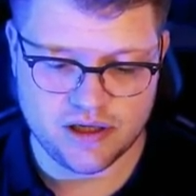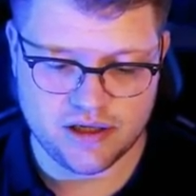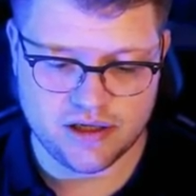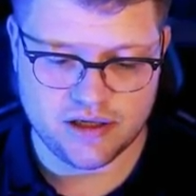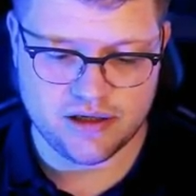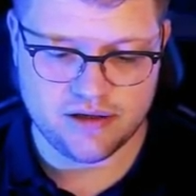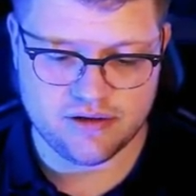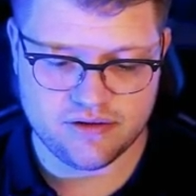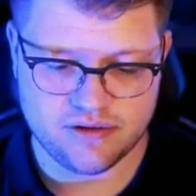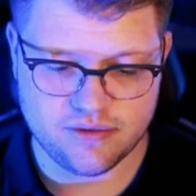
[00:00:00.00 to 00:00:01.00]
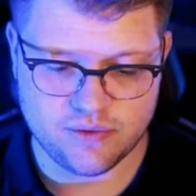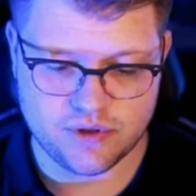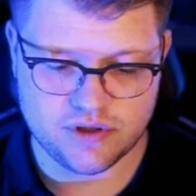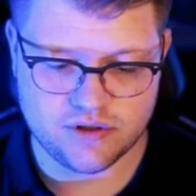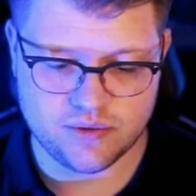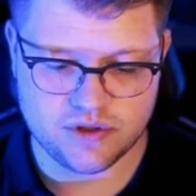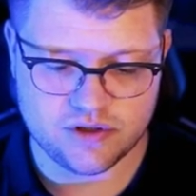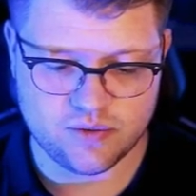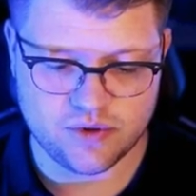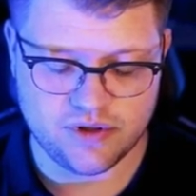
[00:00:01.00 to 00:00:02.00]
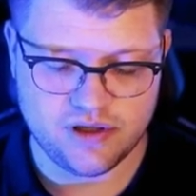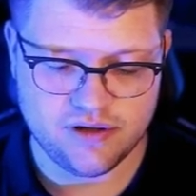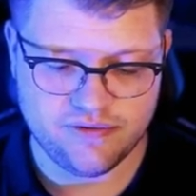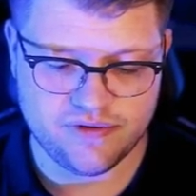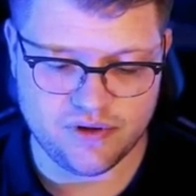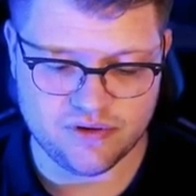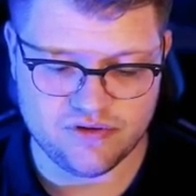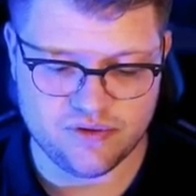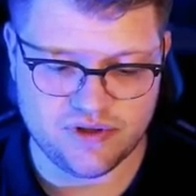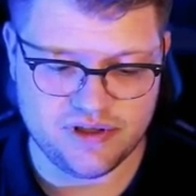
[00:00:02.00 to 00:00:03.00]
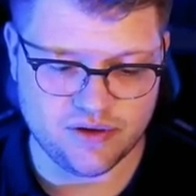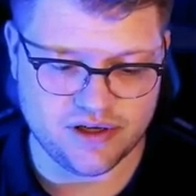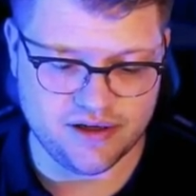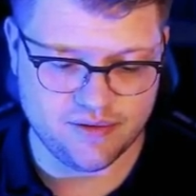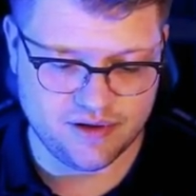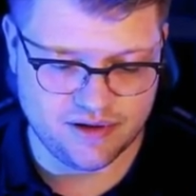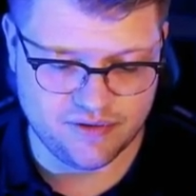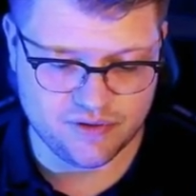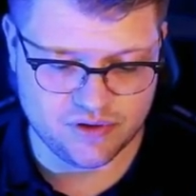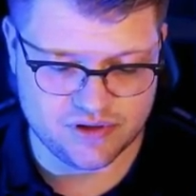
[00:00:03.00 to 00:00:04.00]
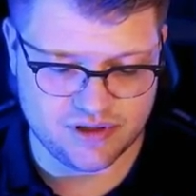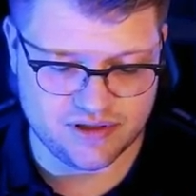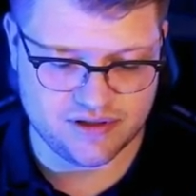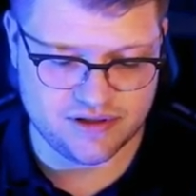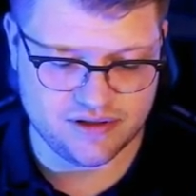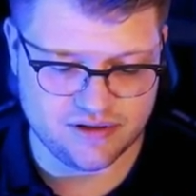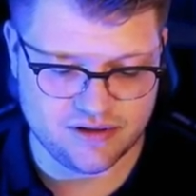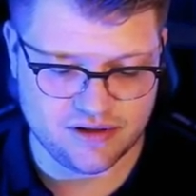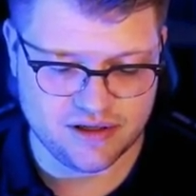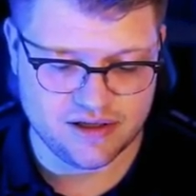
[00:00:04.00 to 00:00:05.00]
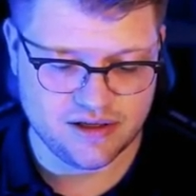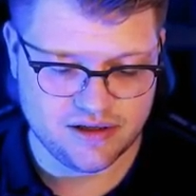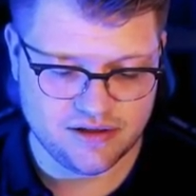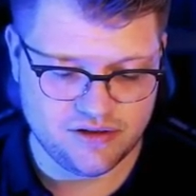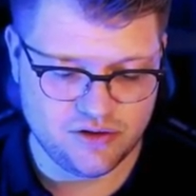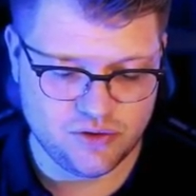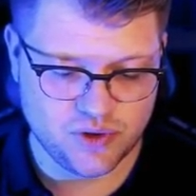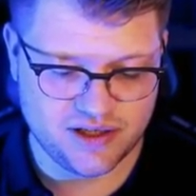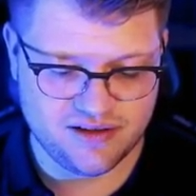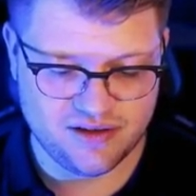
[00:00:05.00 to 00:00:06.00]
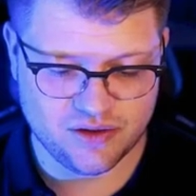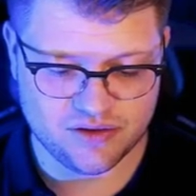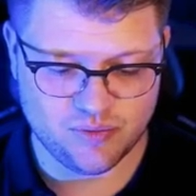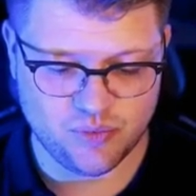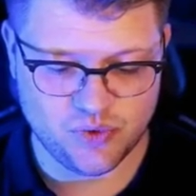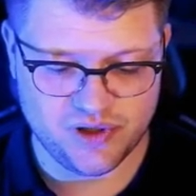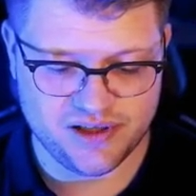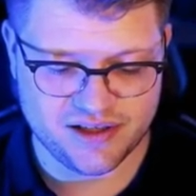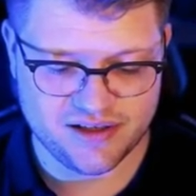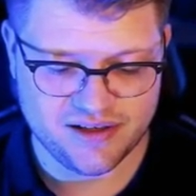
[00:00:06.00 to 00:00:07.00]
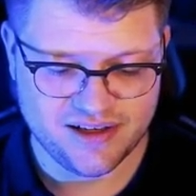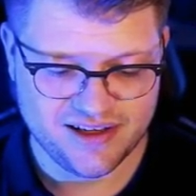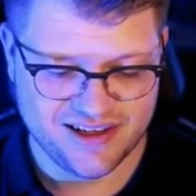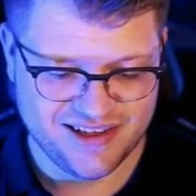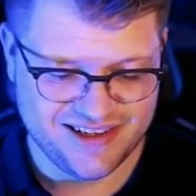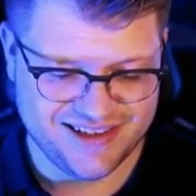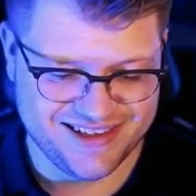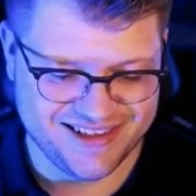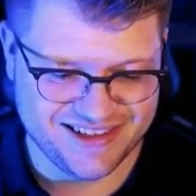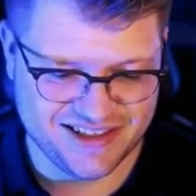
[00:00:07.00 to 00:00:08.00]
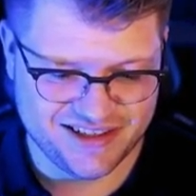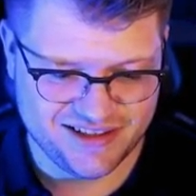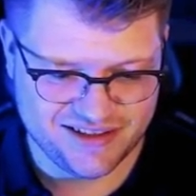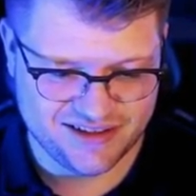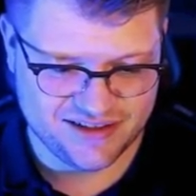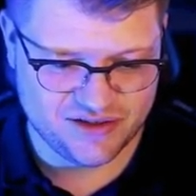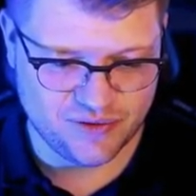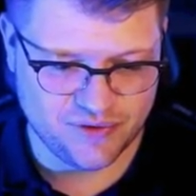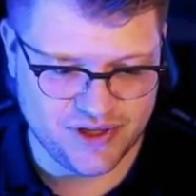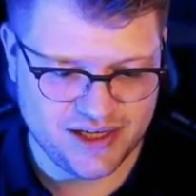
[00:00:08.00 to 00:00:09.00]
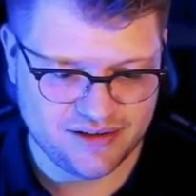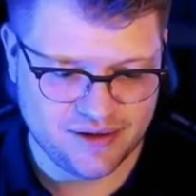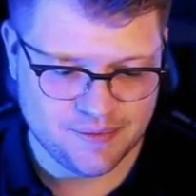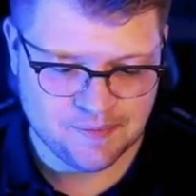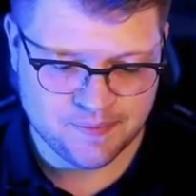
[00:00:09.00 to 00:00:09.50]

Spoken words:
And which is wrong here, found UID. Okay, of course this is UUID, not Boolean. Sorry for that.